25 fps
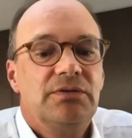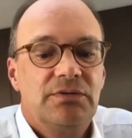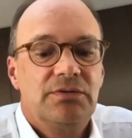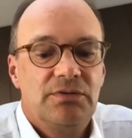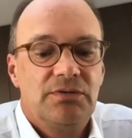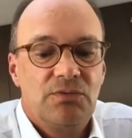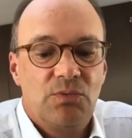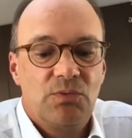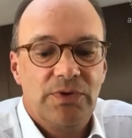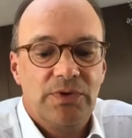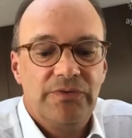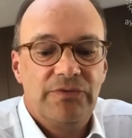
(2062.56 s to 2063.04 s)

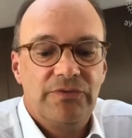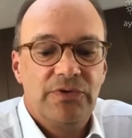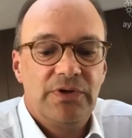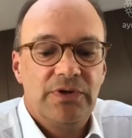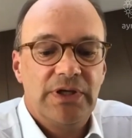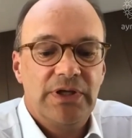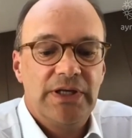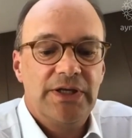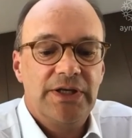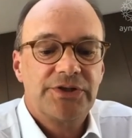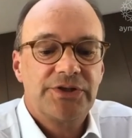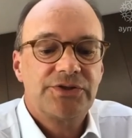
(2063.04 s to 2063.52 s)
when the
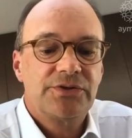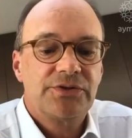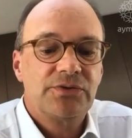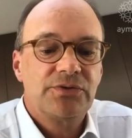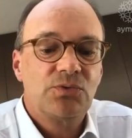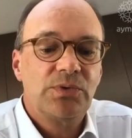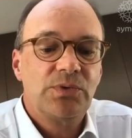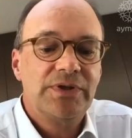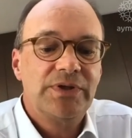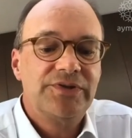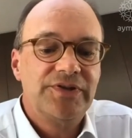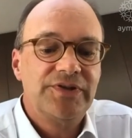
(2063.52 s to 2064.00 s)
election
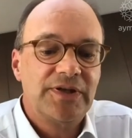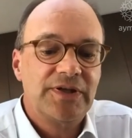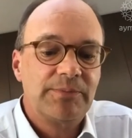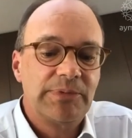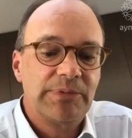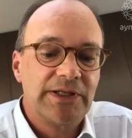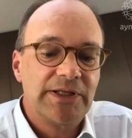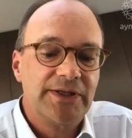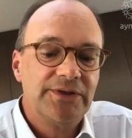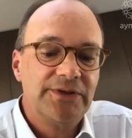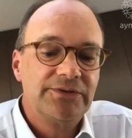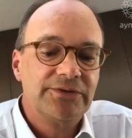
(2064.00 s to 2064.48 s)
will take
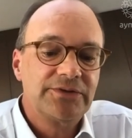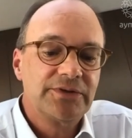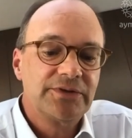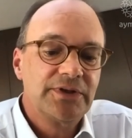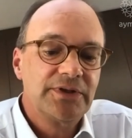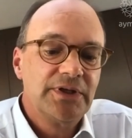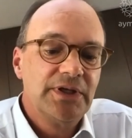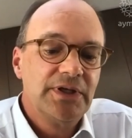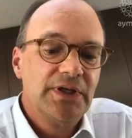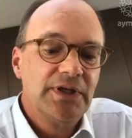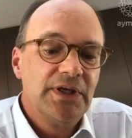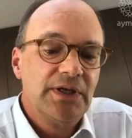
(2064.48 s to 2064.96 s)
place.
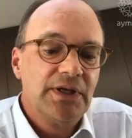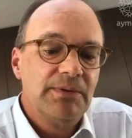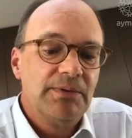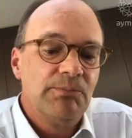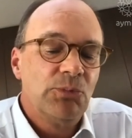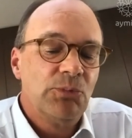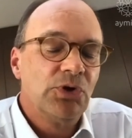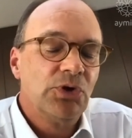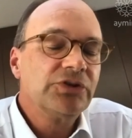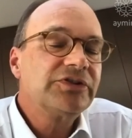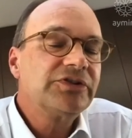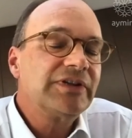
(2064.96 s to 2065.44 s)

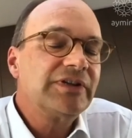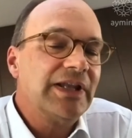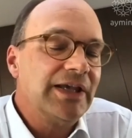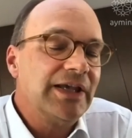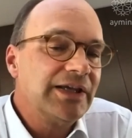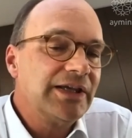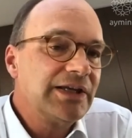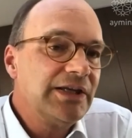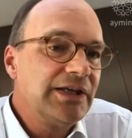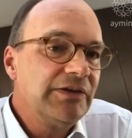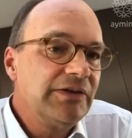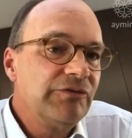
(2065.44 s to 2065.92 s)
Most
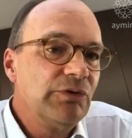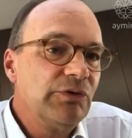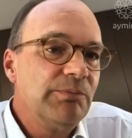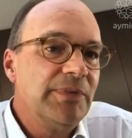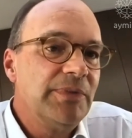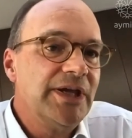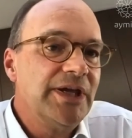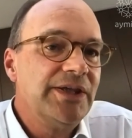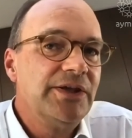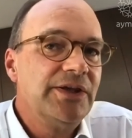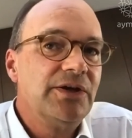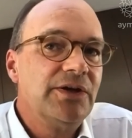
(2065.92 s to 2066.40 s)
likely, the
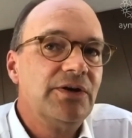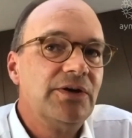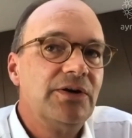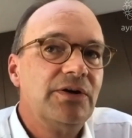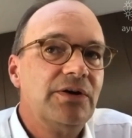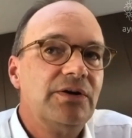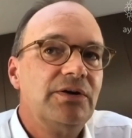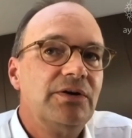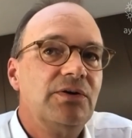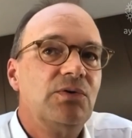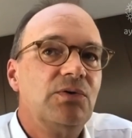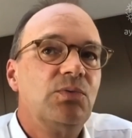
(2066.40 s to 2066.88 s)

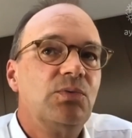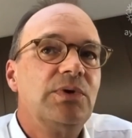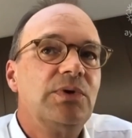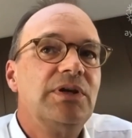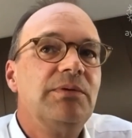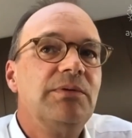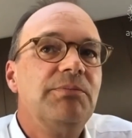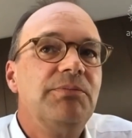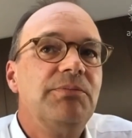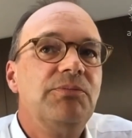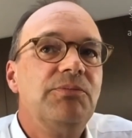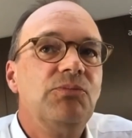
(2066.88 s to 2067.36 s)
mayor
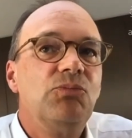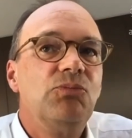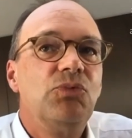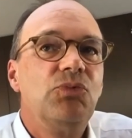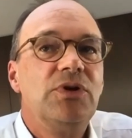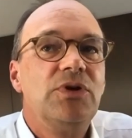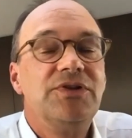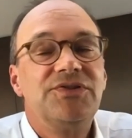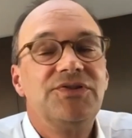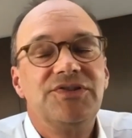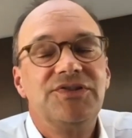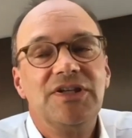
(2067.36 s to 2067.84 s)
will
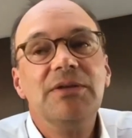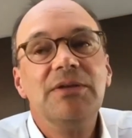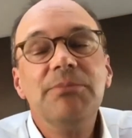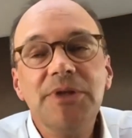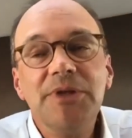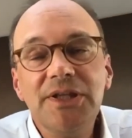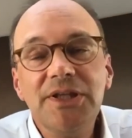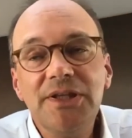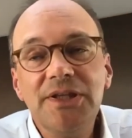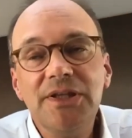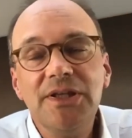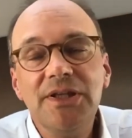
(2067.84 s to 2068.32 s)
still
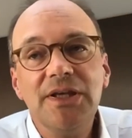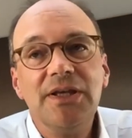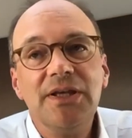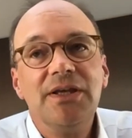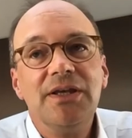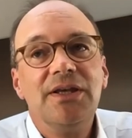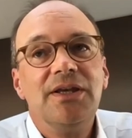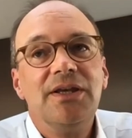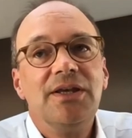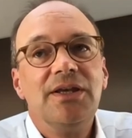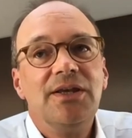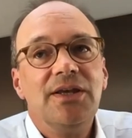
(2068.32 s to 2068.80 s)
be
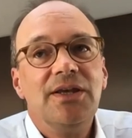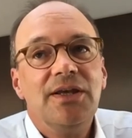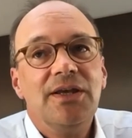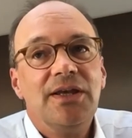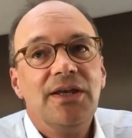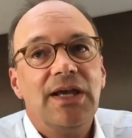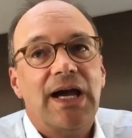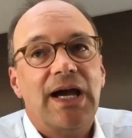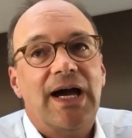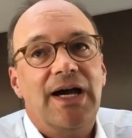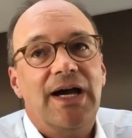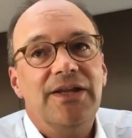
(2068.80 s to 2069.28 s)

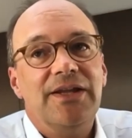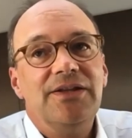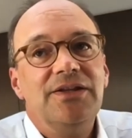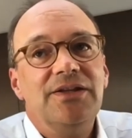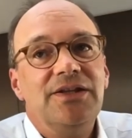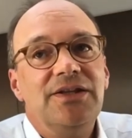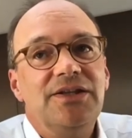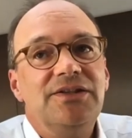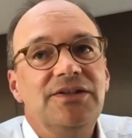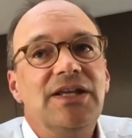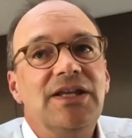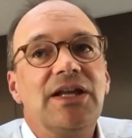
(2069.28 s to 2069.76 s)
Anne
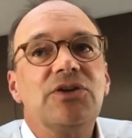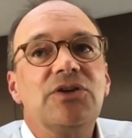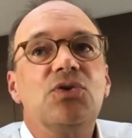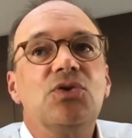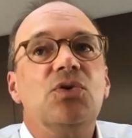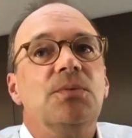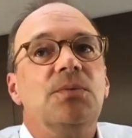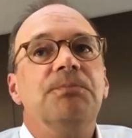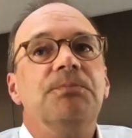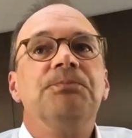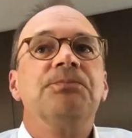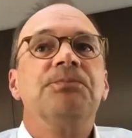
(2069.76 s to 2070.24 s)

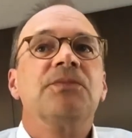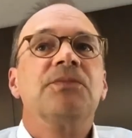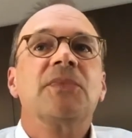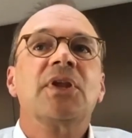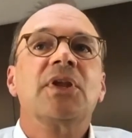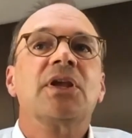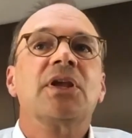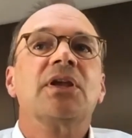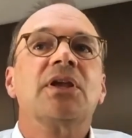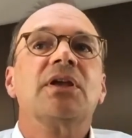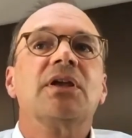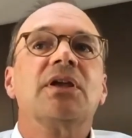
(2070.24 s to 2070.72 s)
Hidalgo.
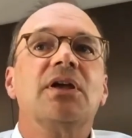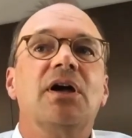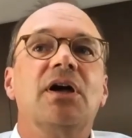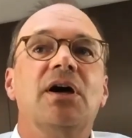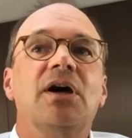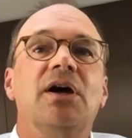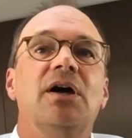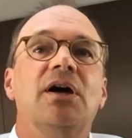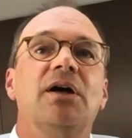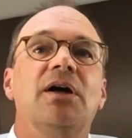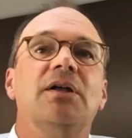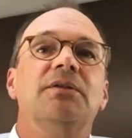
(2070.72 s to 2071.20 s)

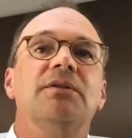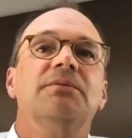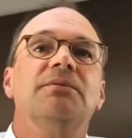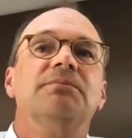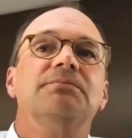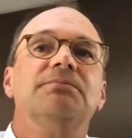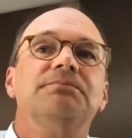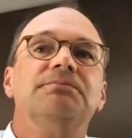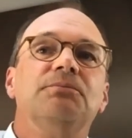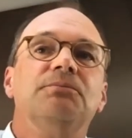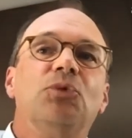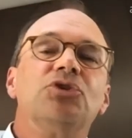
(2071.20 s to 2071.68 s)

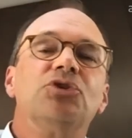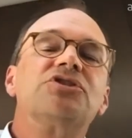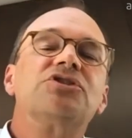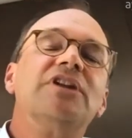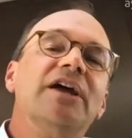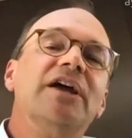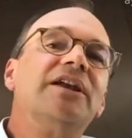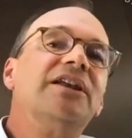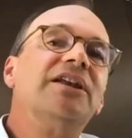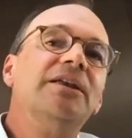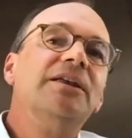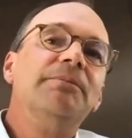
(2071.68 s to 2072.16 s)
Most
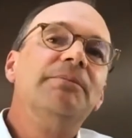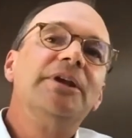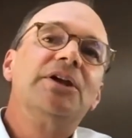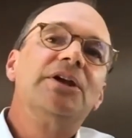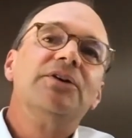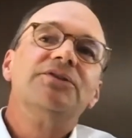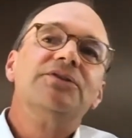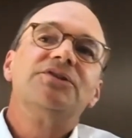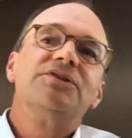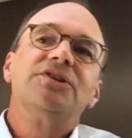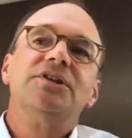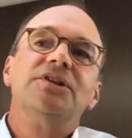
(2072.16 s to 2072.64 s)
likely
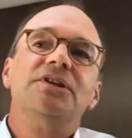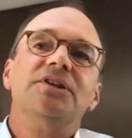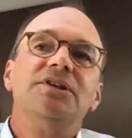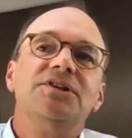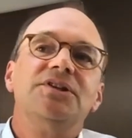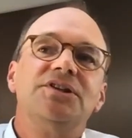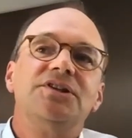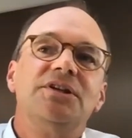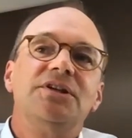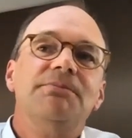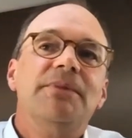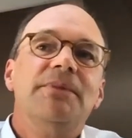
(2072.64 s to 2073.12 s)
because
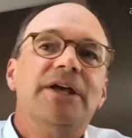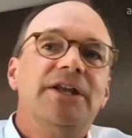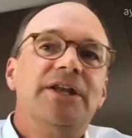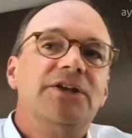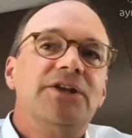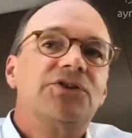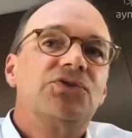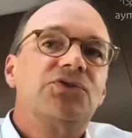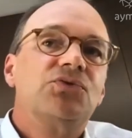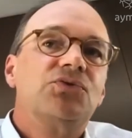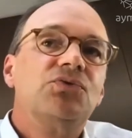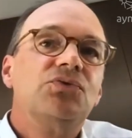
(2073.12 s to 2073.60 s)
she
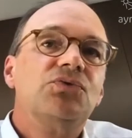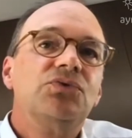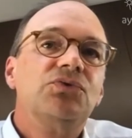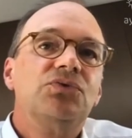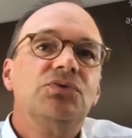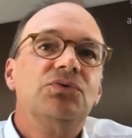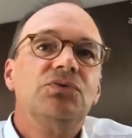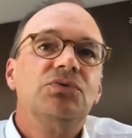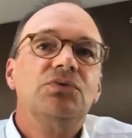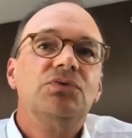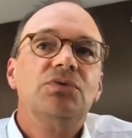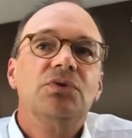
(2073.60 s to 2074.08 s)
managed
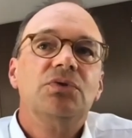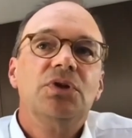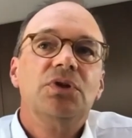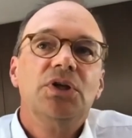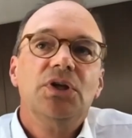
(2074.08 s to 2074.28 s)
to